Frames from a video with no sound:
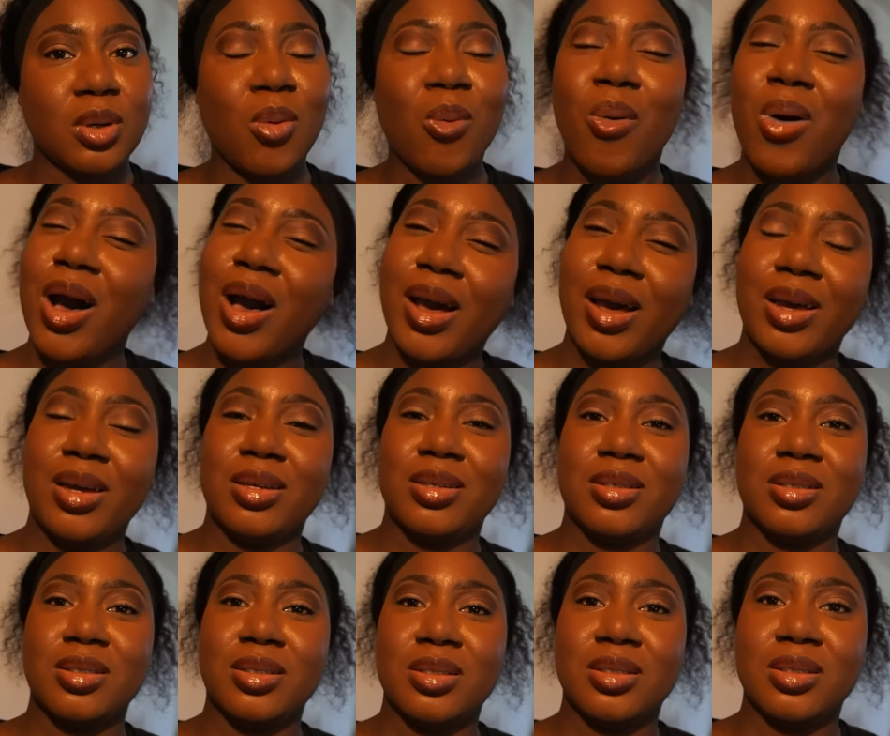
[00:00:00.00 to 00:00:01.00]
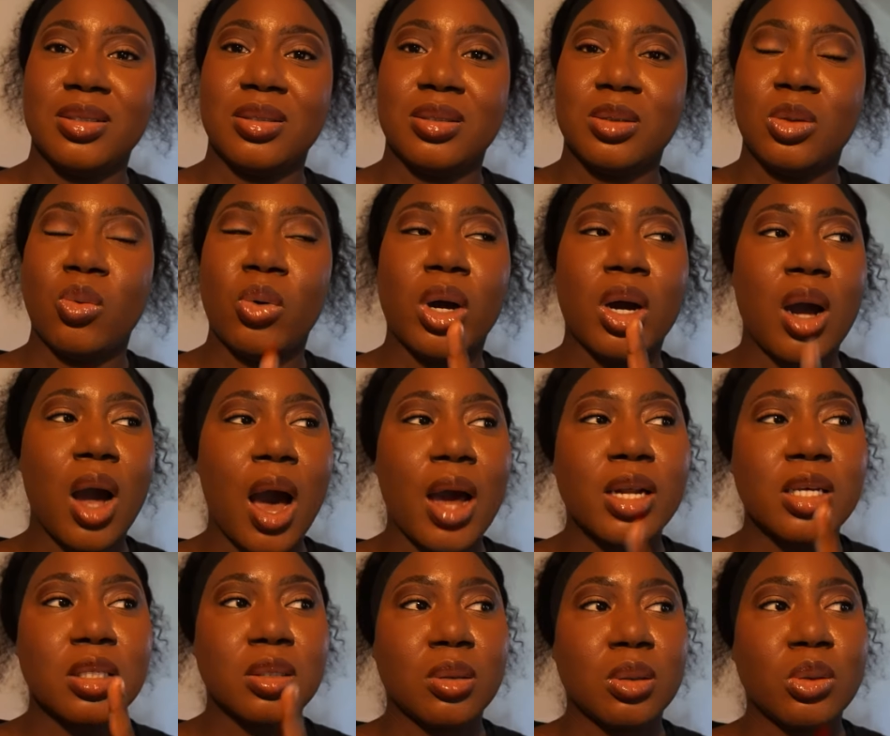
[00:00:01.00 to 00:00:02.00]
Why? When God
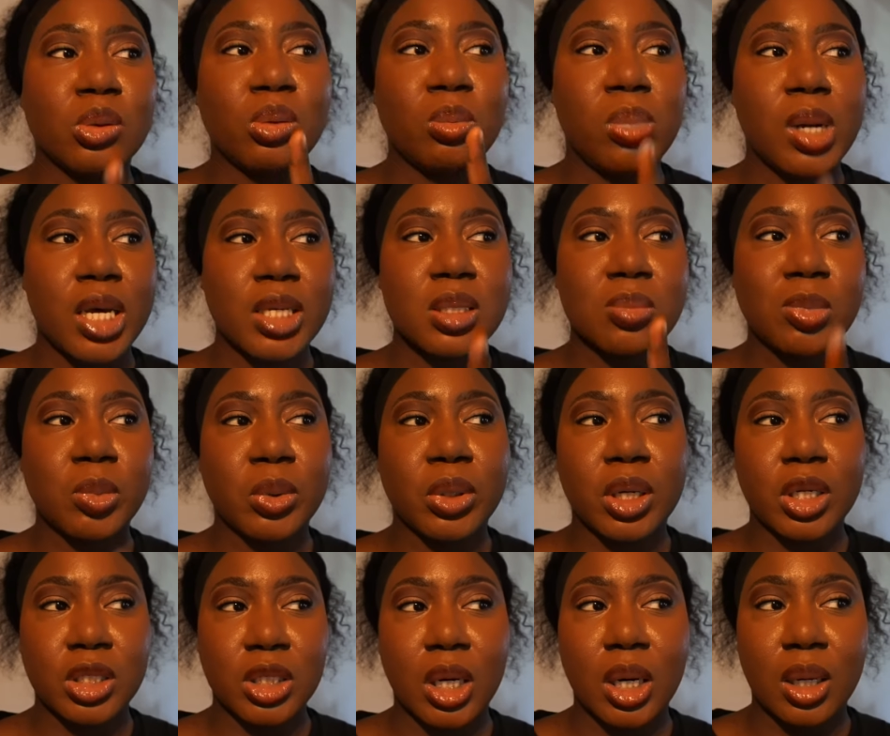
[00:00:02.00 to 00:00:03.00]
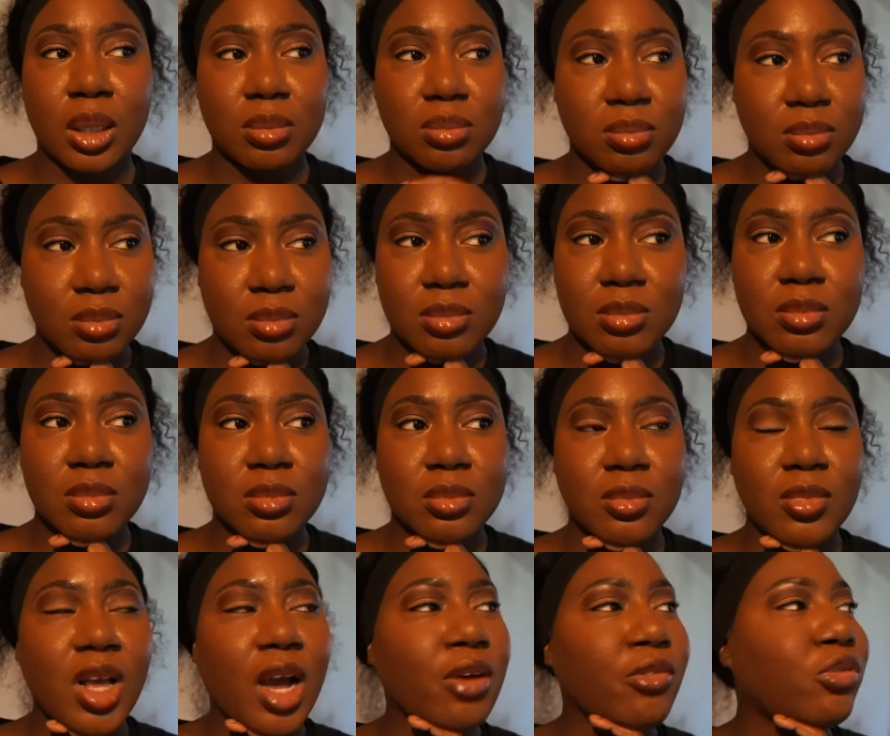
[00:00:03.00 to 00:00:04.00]
is the one who blessed me with a job.
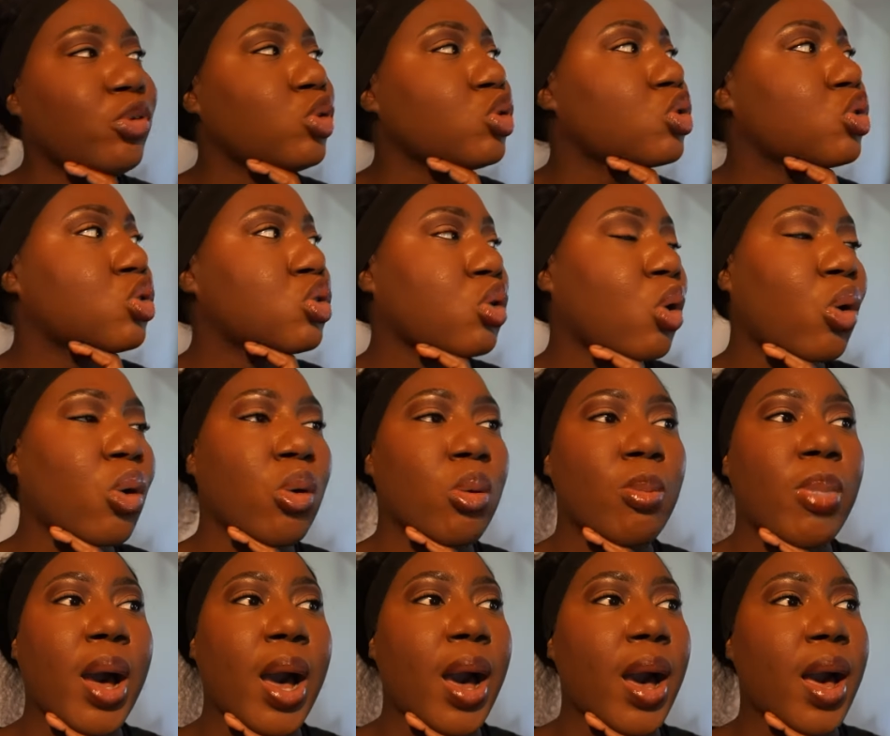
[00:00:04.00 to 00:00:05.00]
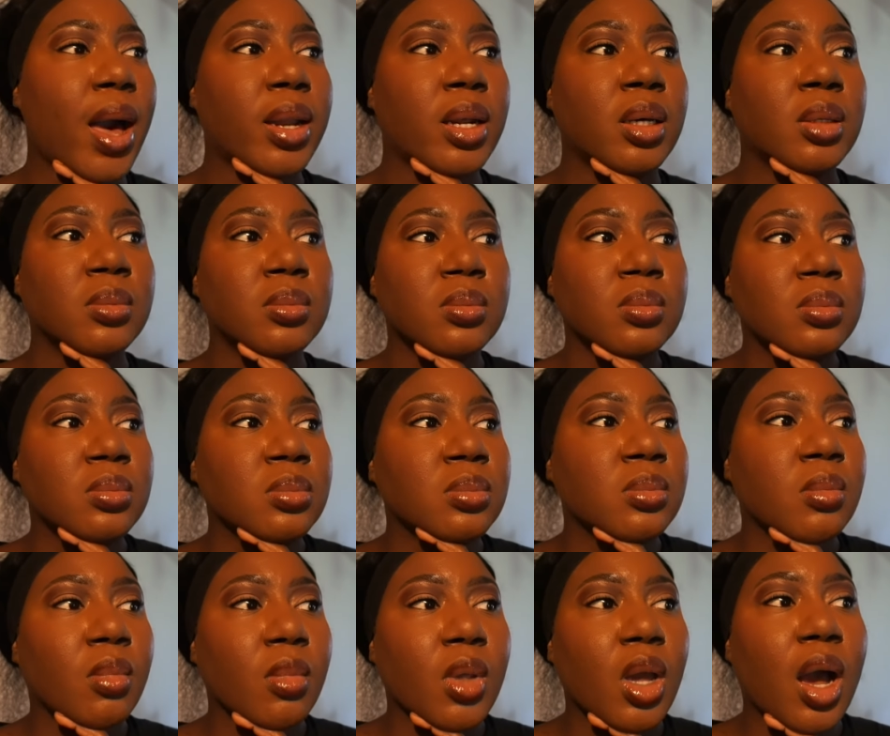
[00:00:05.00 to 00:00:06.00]
I feel so bad.
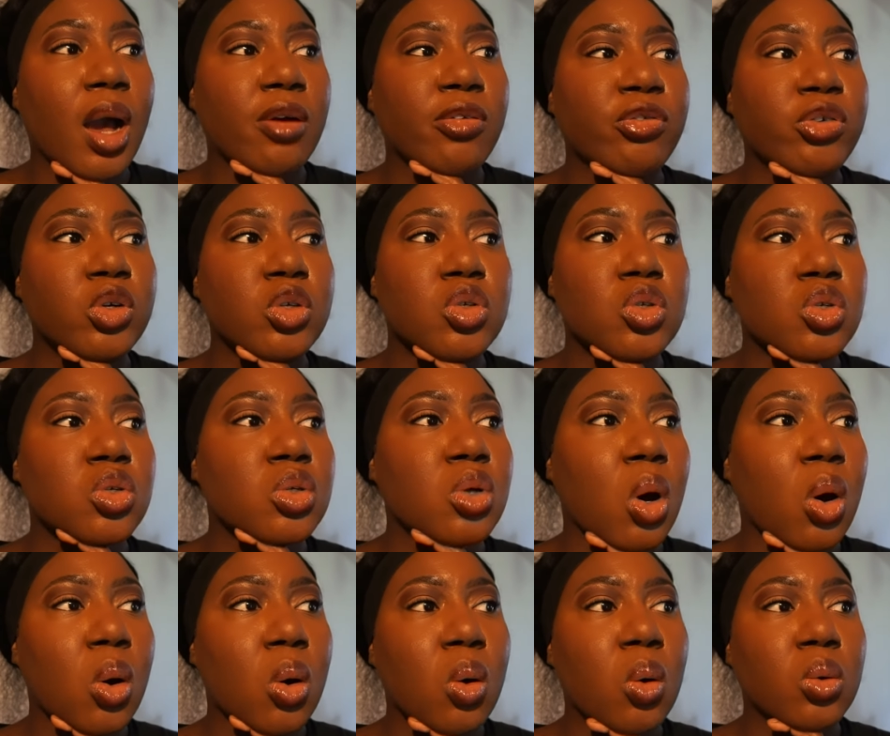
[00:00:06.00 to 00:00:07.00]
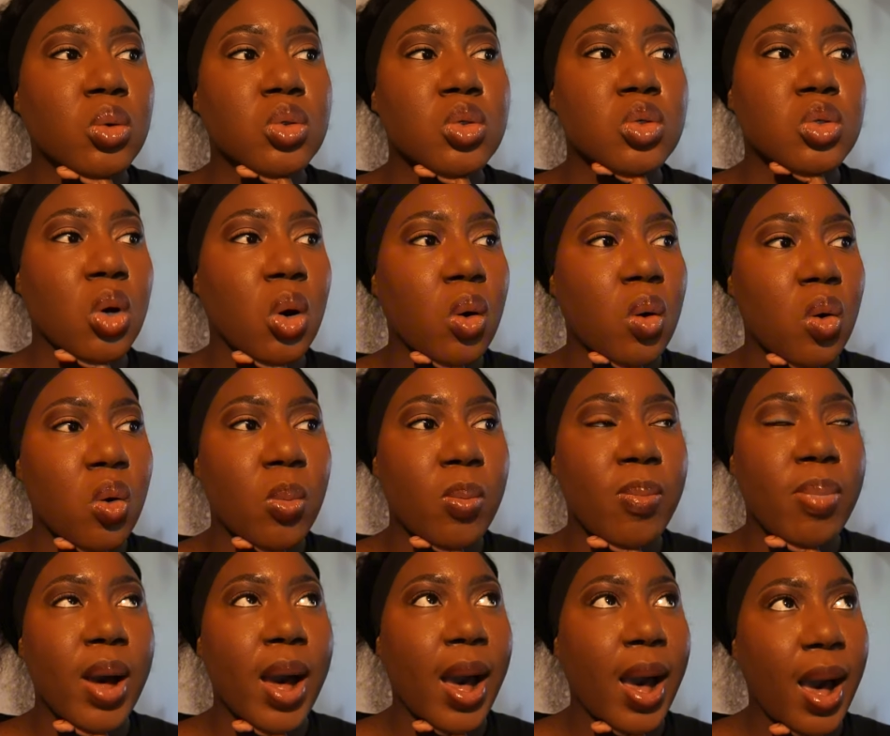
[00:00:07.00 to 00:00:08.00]
I feel so, so
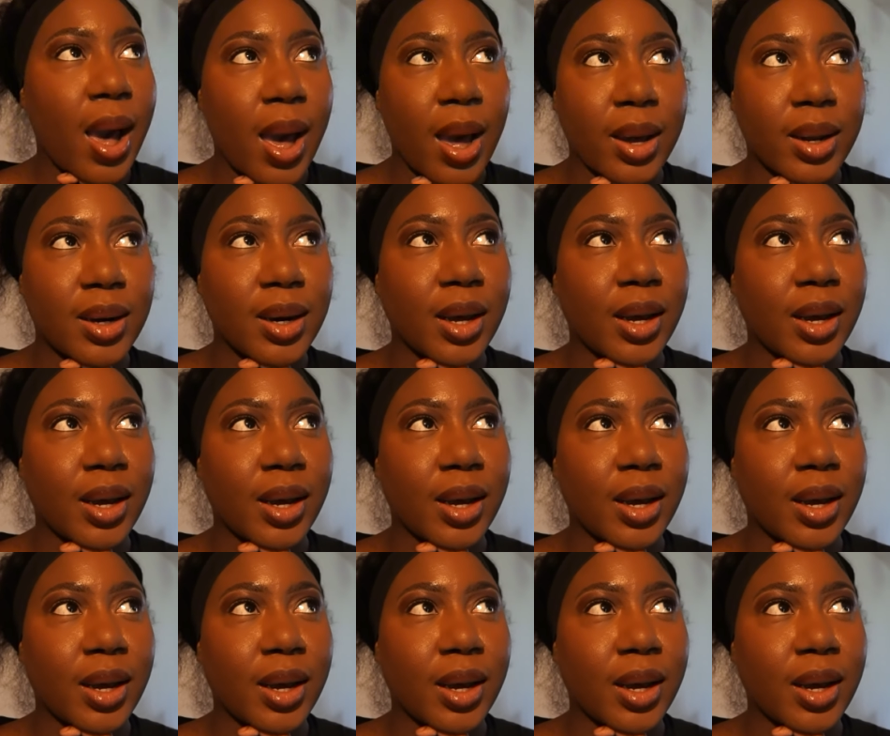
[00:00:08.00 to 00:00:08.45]
bad.